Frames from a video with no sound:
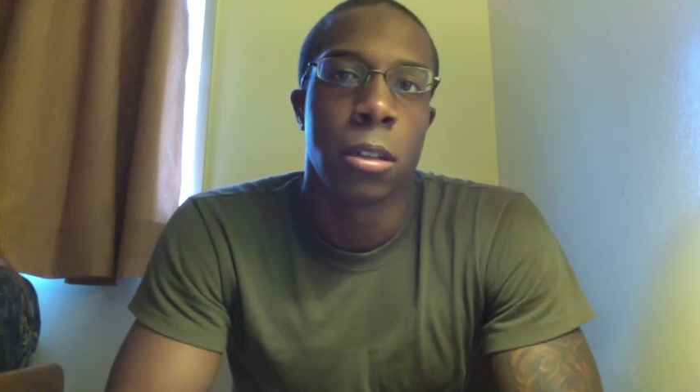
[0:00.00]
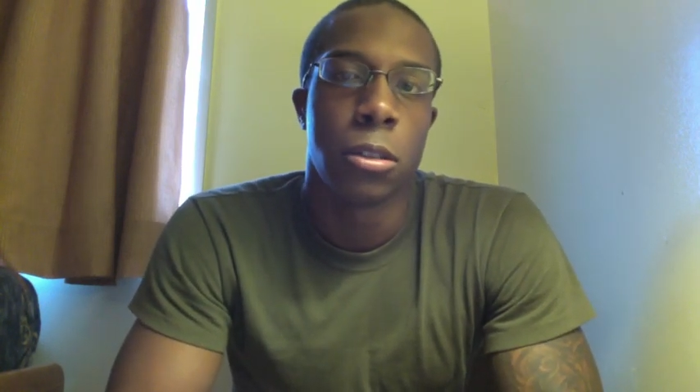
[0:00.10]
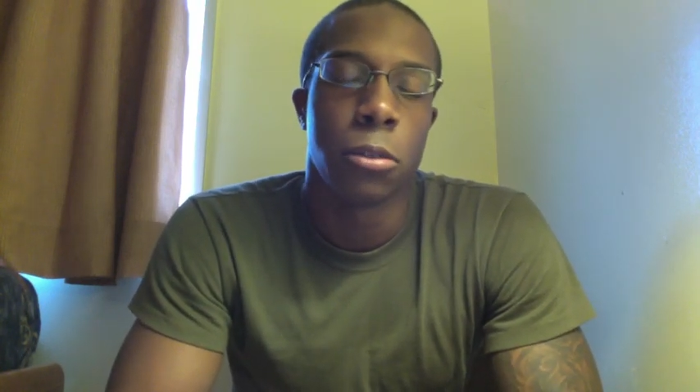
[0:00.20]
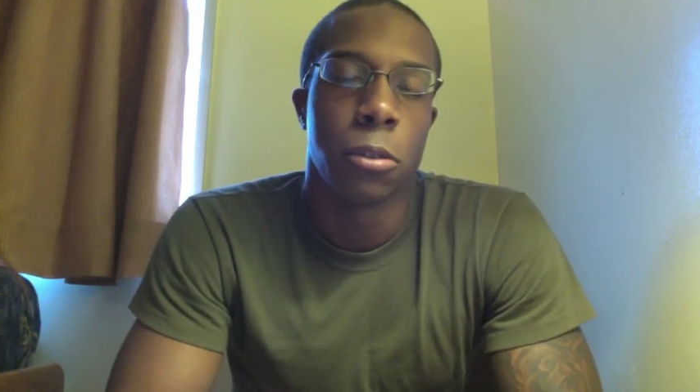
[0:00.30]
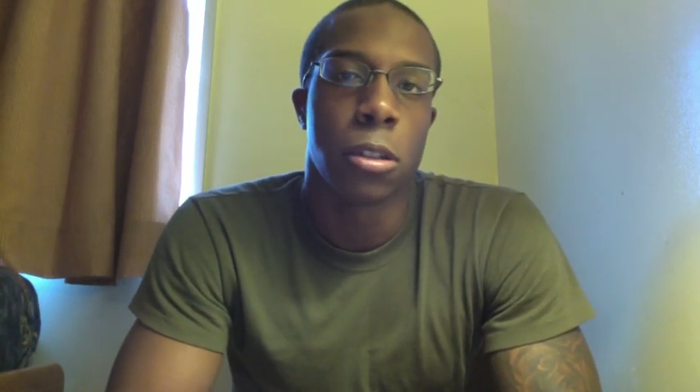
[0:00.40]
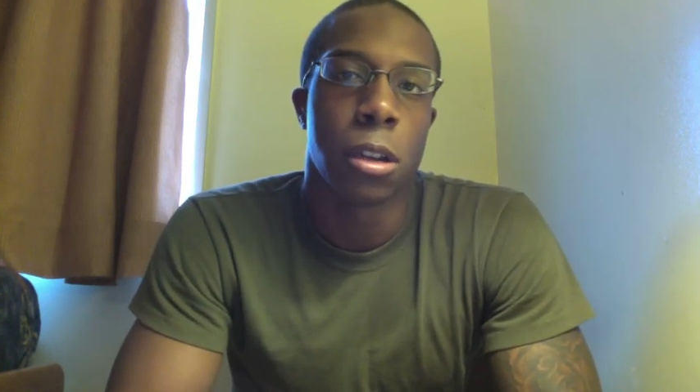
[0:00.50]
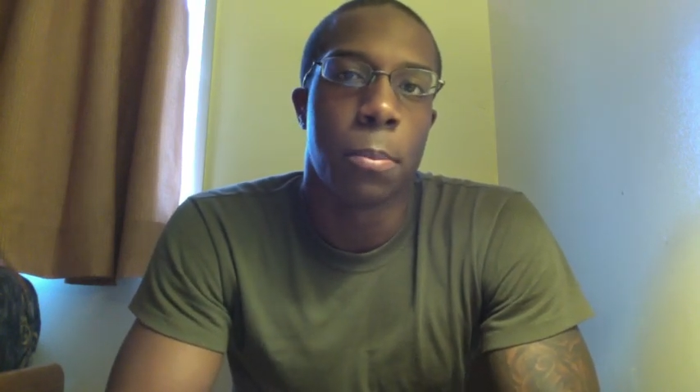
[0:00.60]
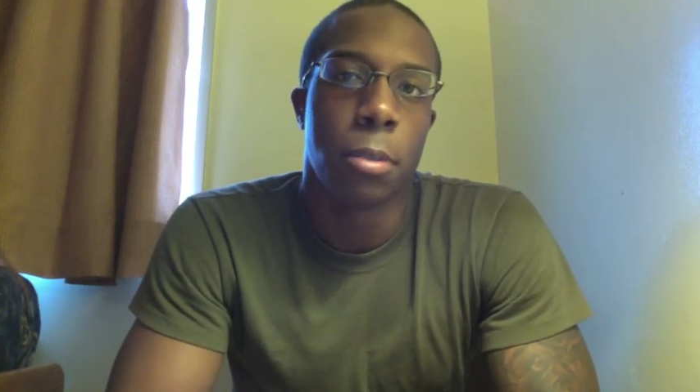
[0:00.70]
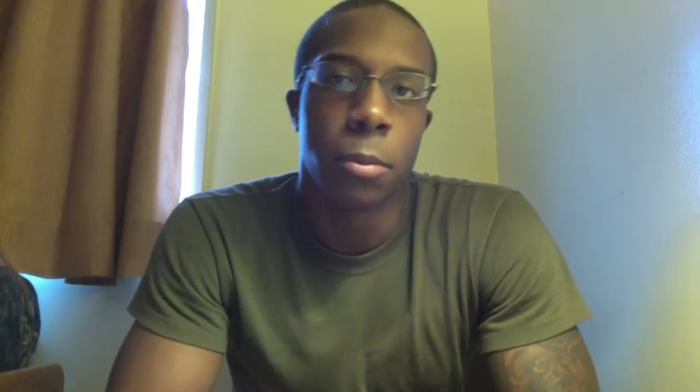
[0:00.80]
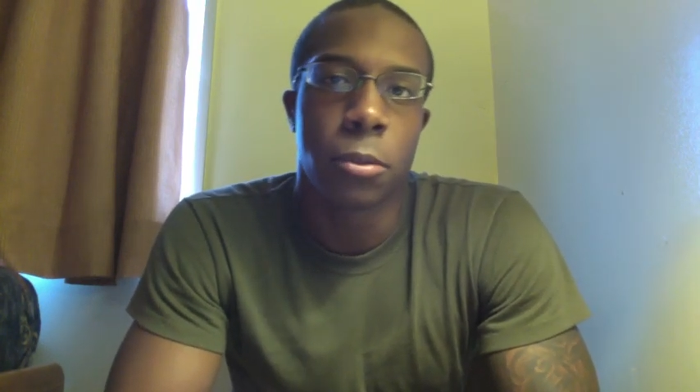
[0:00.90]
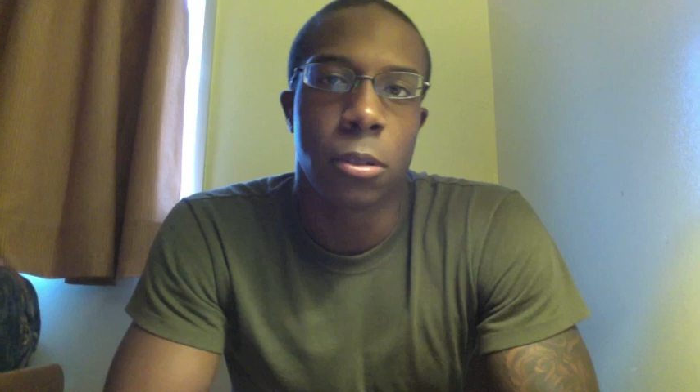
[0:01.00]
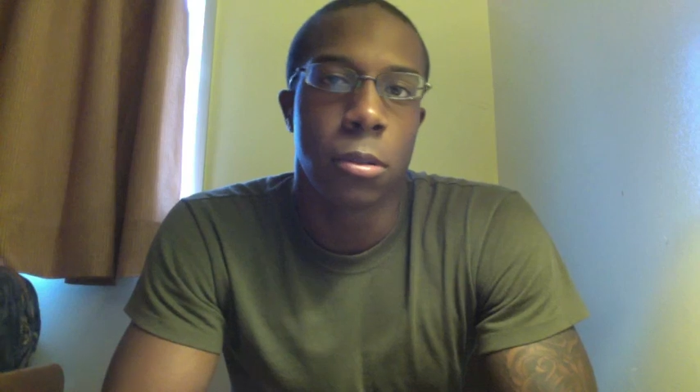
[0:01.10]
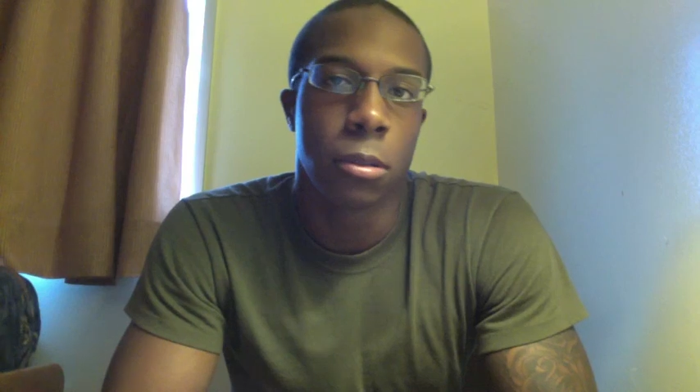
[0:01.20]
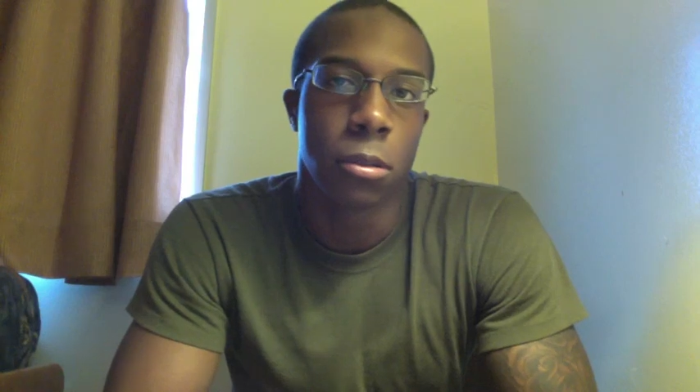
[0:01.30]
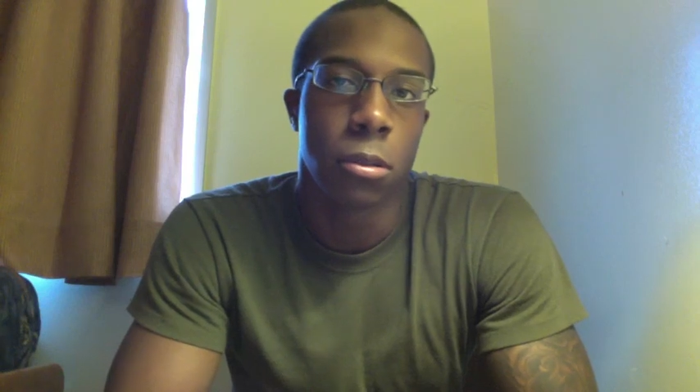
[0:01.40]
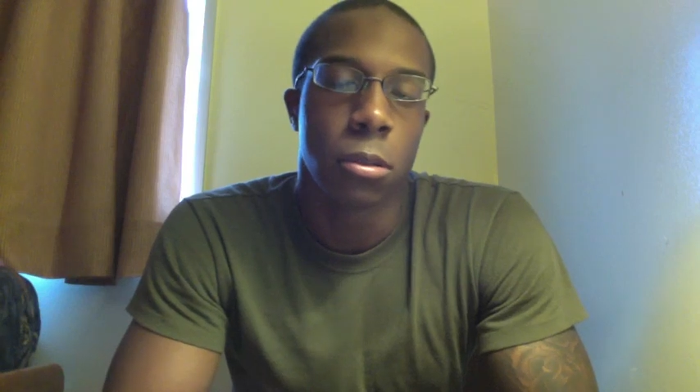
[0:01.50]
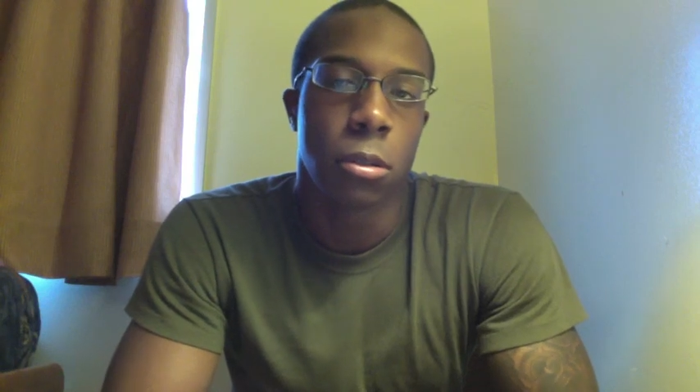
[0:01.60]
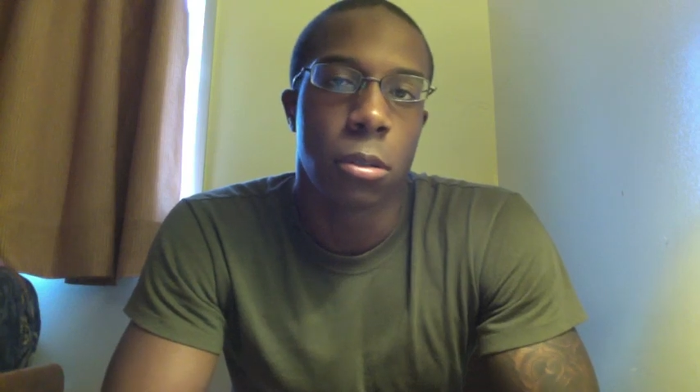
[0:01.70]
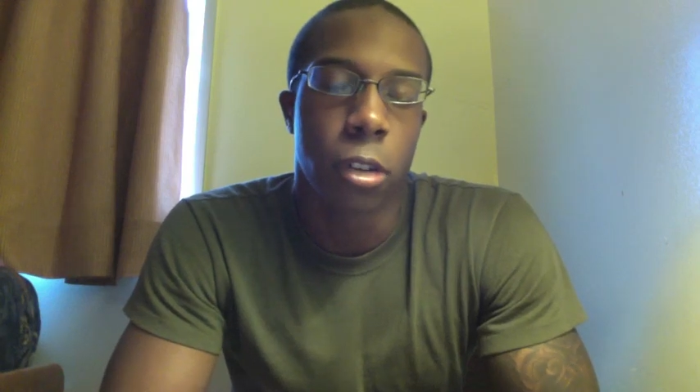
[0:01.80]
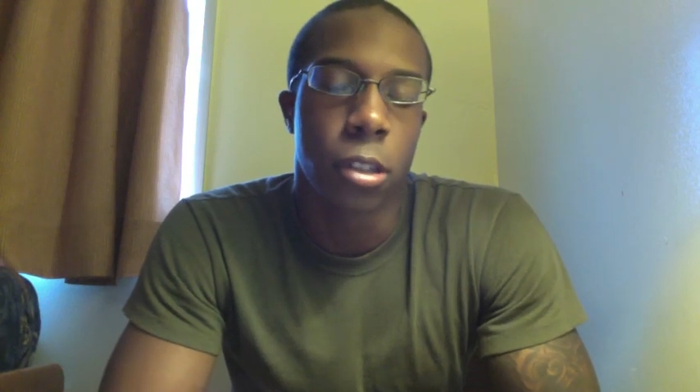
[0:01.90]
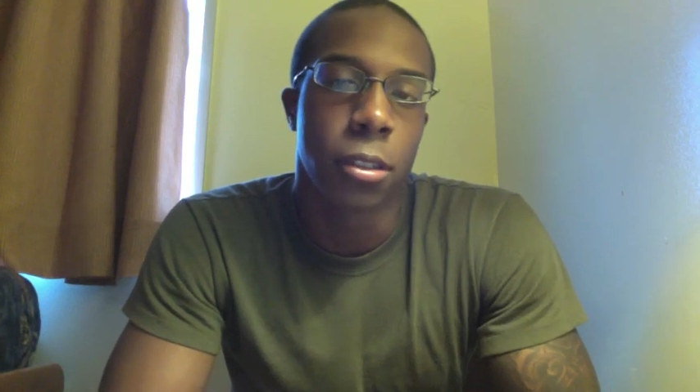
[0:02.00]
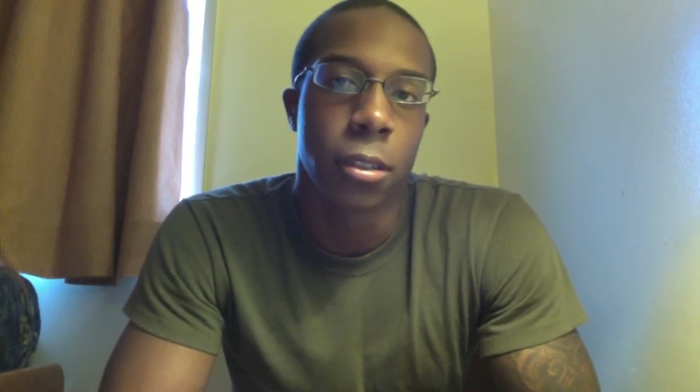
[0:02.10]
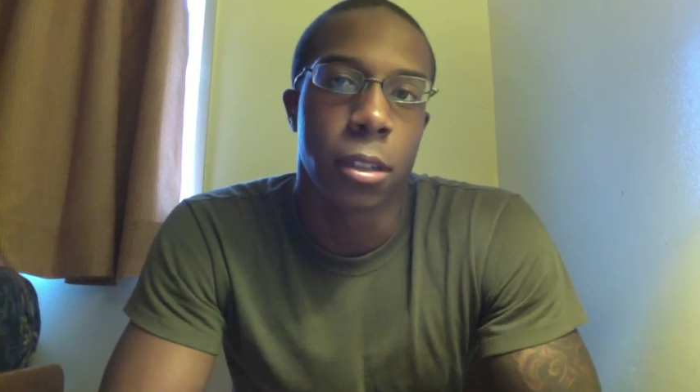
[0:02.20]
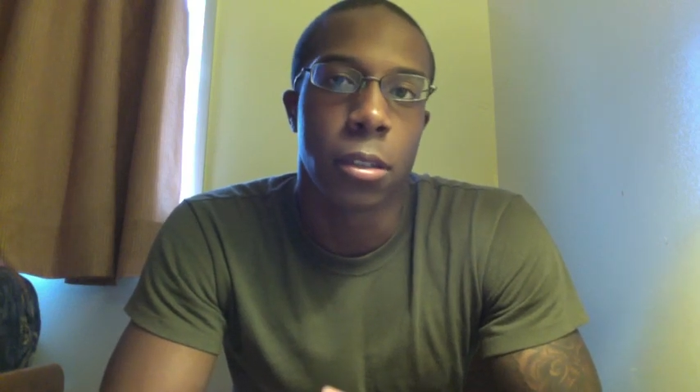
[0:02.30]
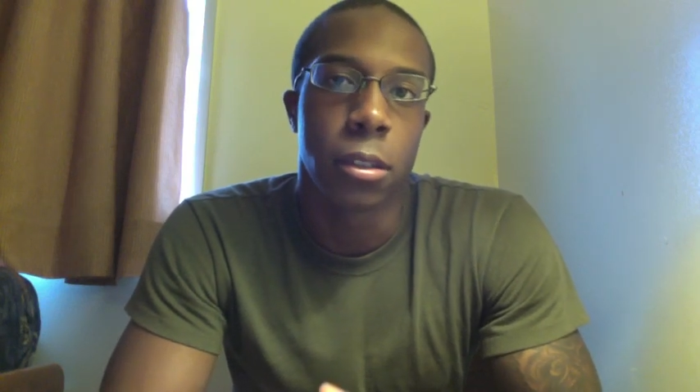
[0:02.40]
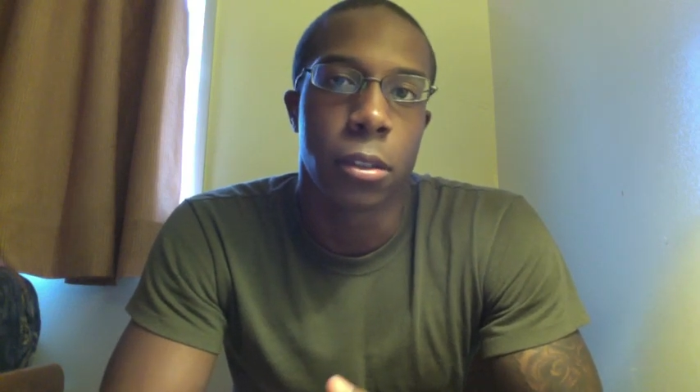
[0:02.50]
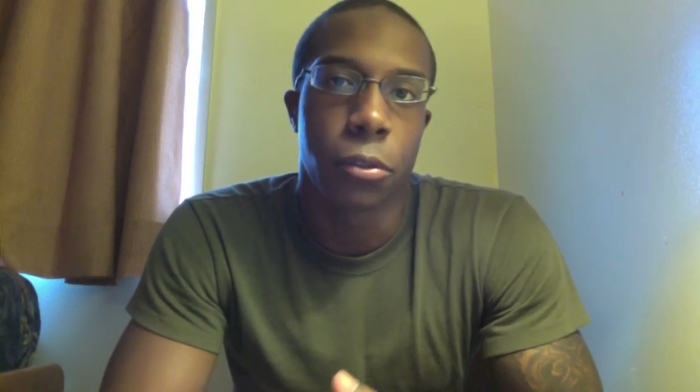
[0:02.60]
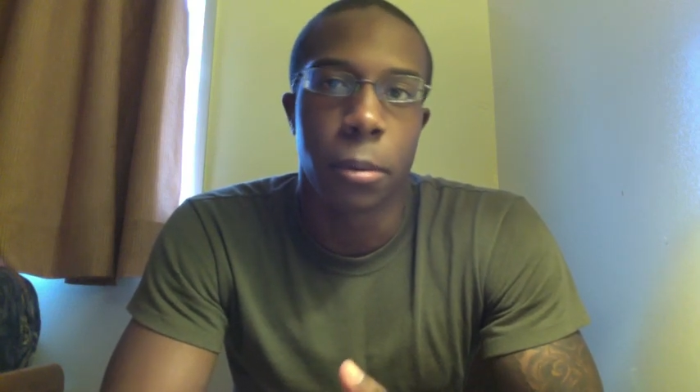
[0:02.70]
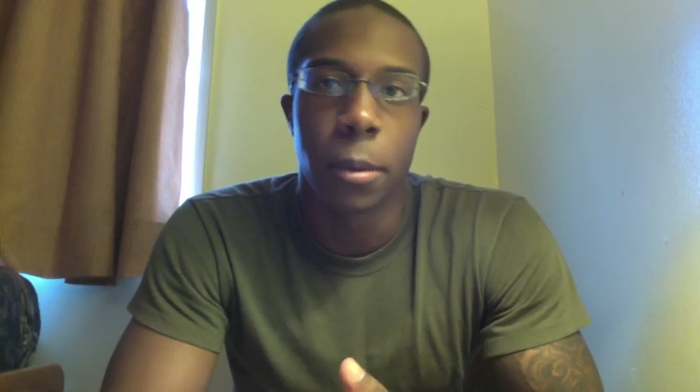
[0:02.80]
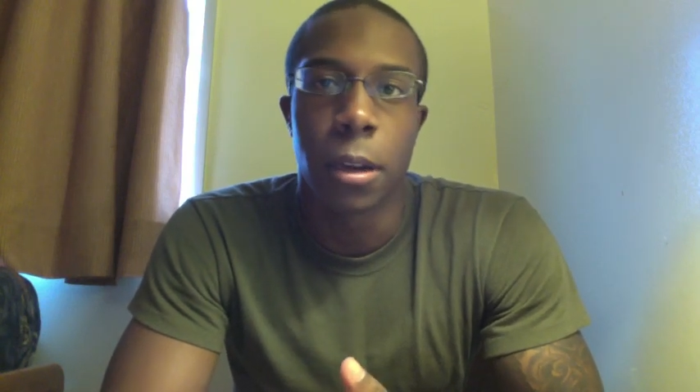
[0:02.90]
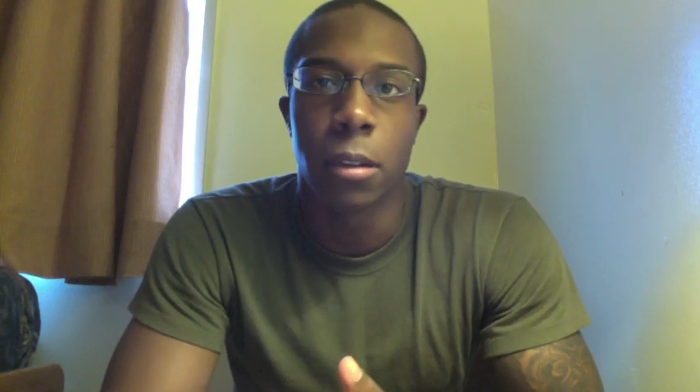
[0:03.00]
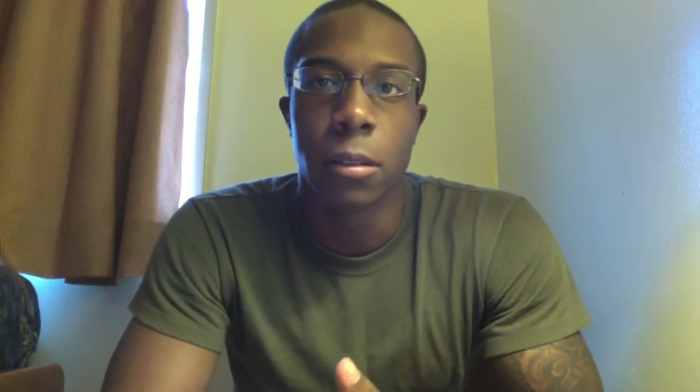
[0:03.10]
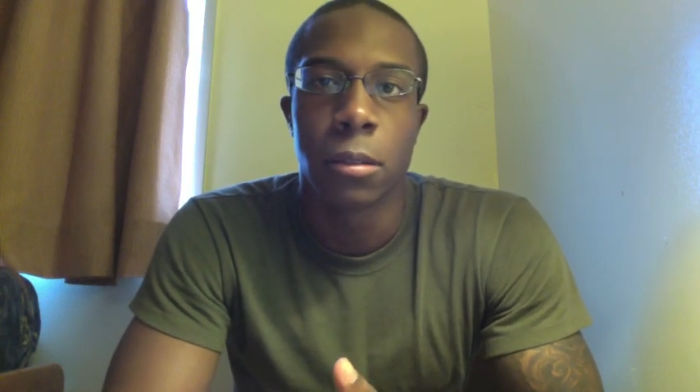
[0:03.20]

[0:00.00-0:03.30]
do his pull-ups, crunches, and his 3 mile.